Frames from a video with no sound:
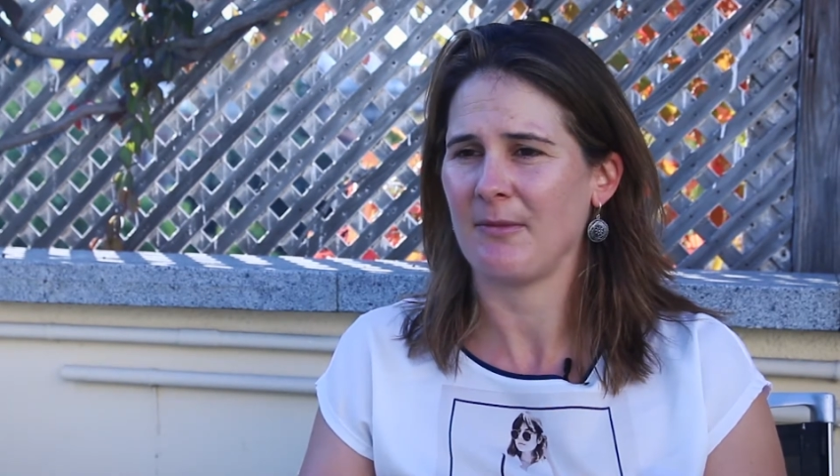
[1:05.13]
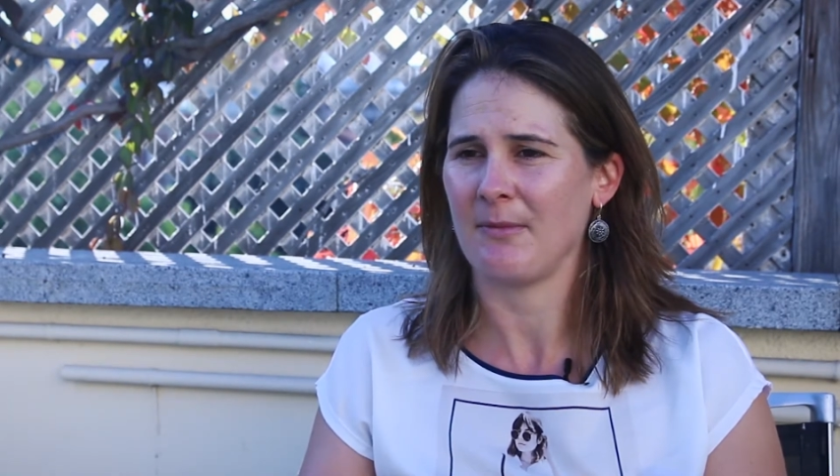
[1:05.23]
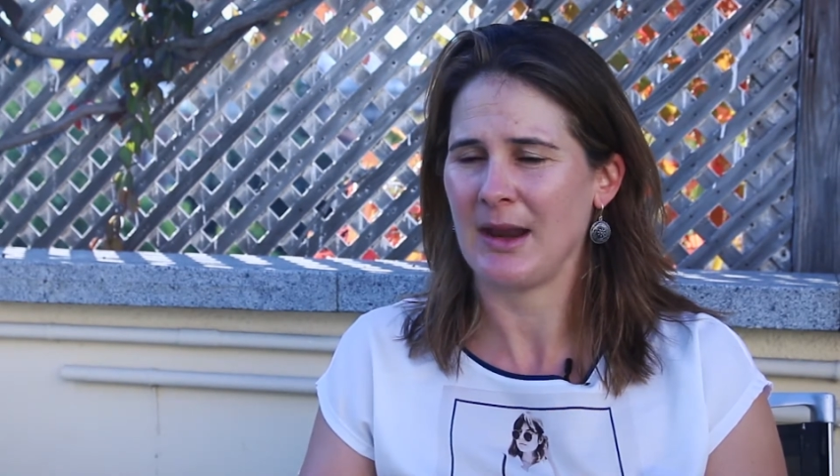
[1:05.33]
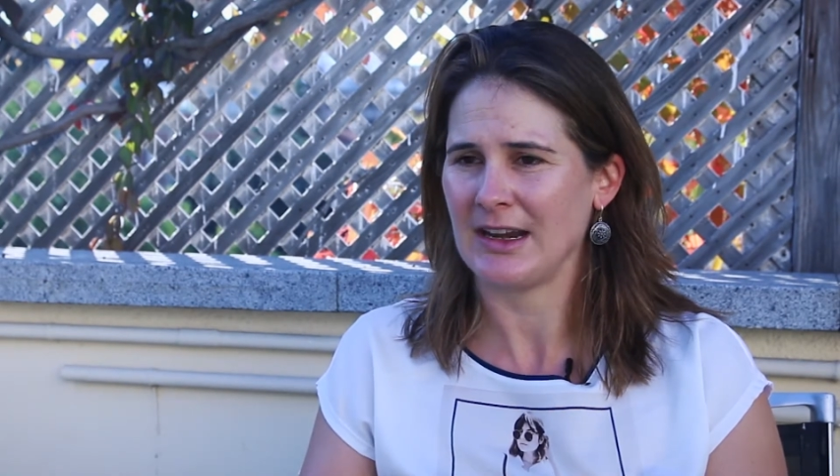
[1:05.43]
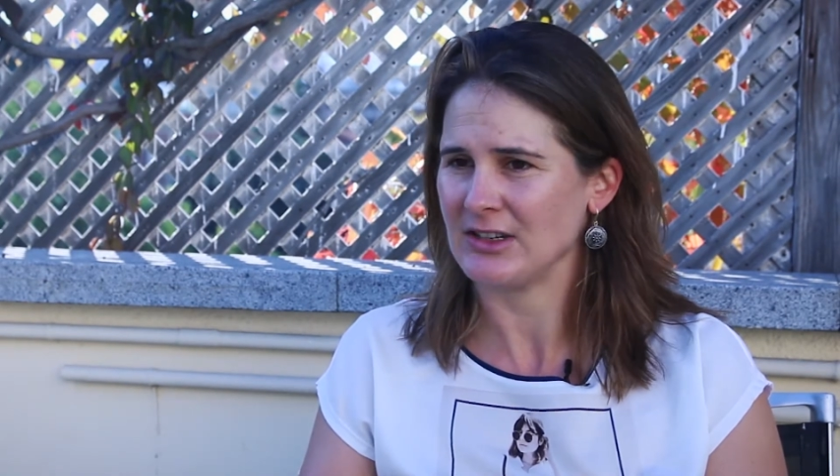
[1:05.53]

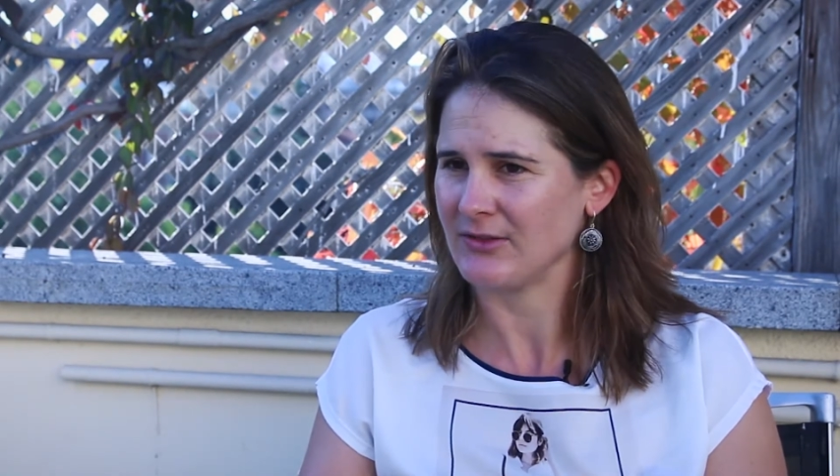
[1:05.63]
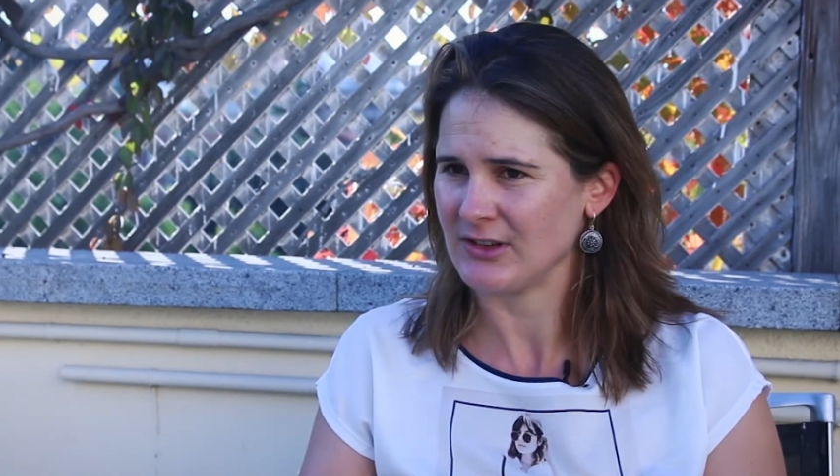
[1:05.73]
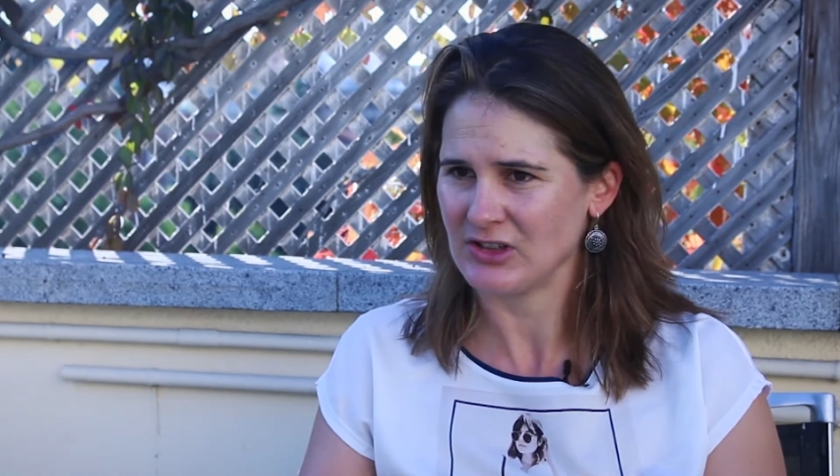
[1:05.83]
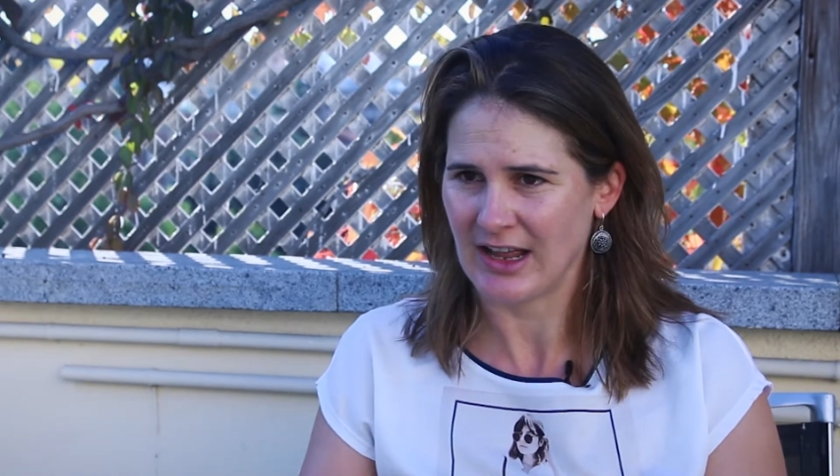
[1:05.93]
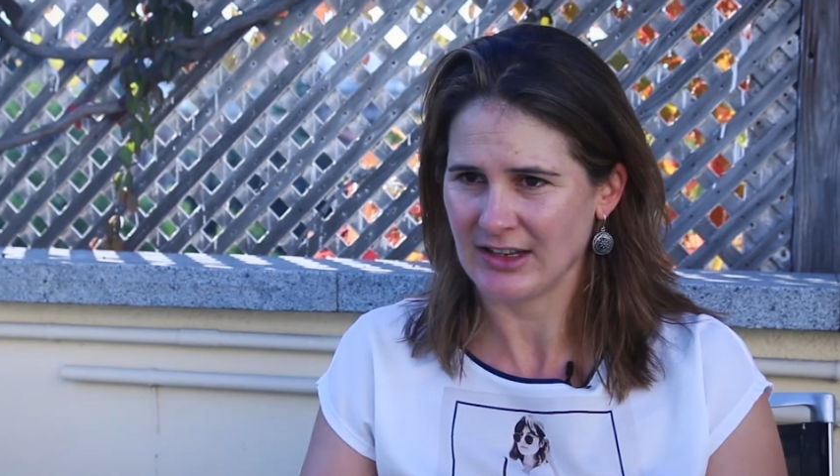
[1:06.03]
many
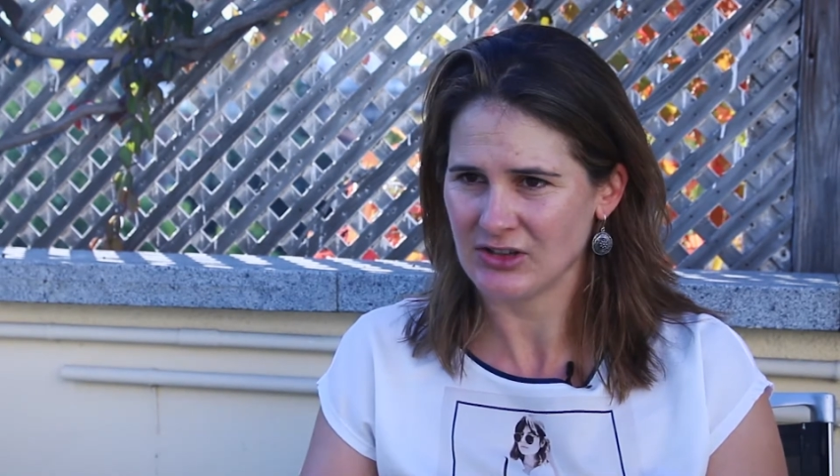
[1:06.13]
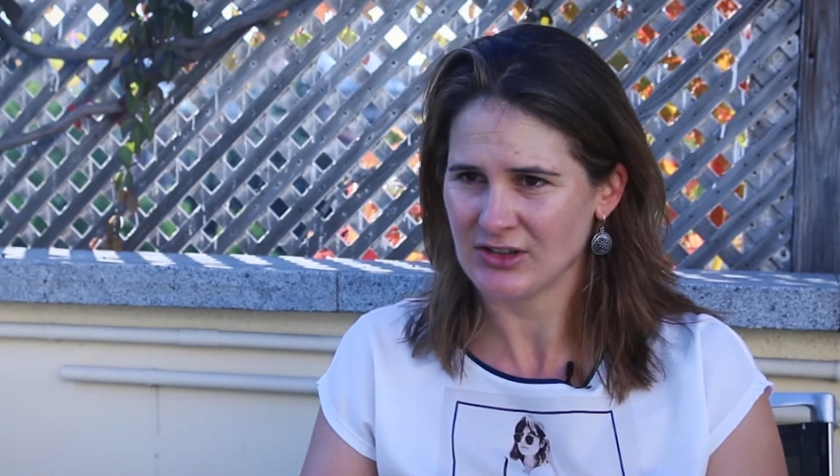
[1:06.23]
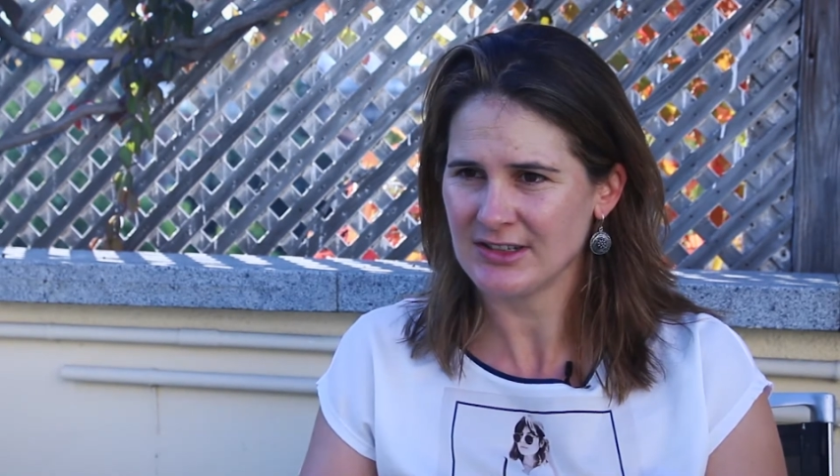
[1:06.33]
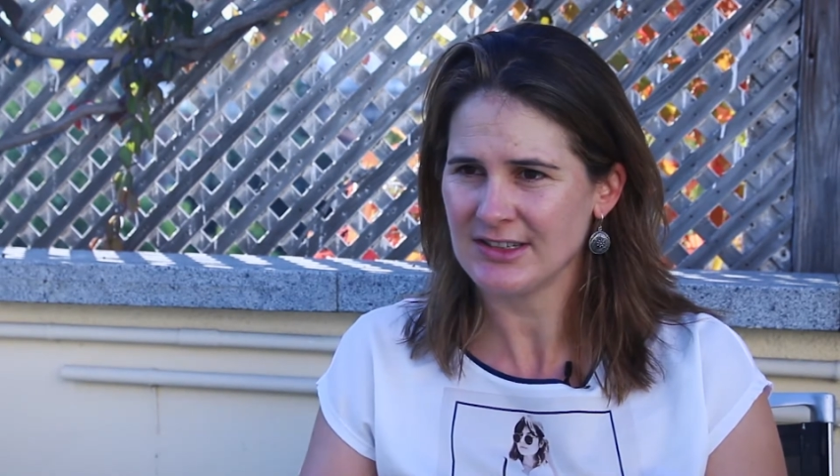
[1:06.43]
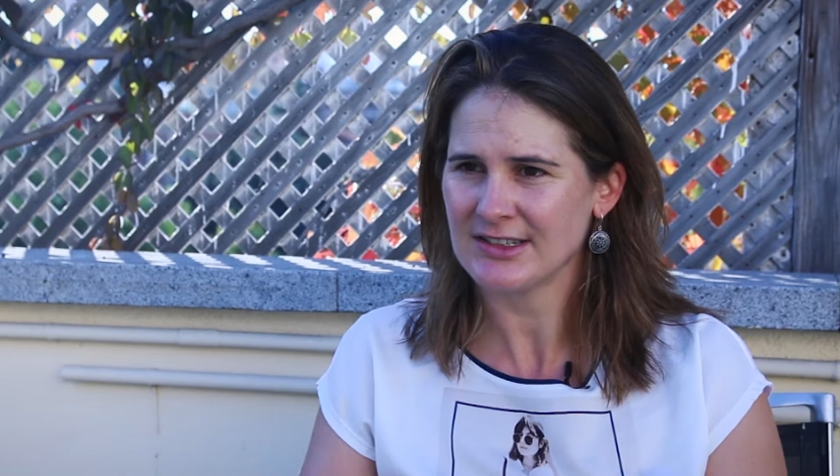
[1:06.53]
different
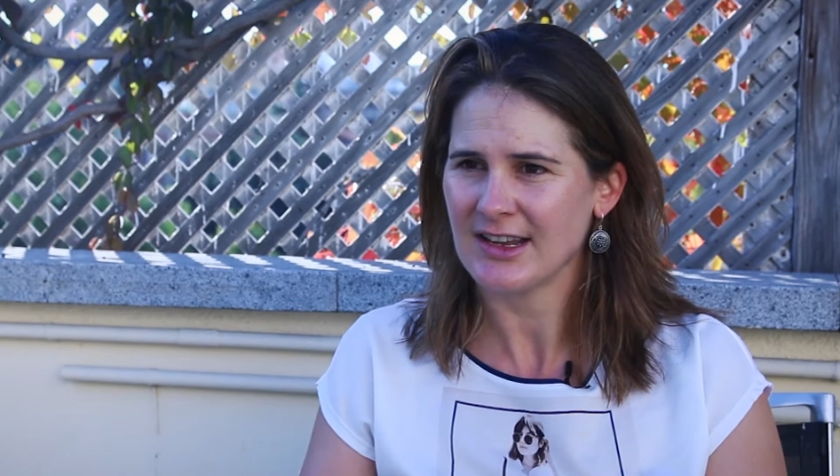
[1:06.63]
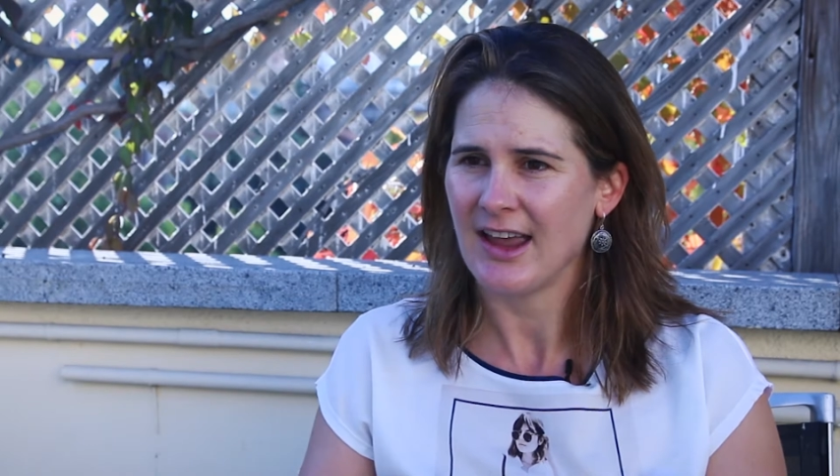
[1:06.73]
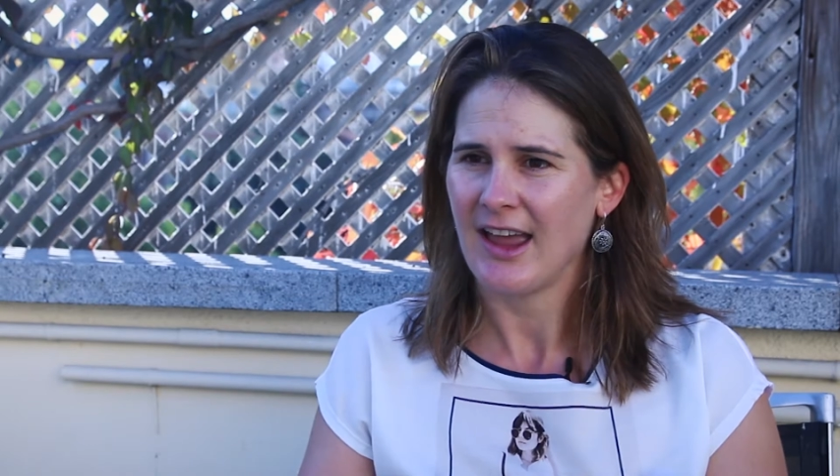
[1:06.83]
challenges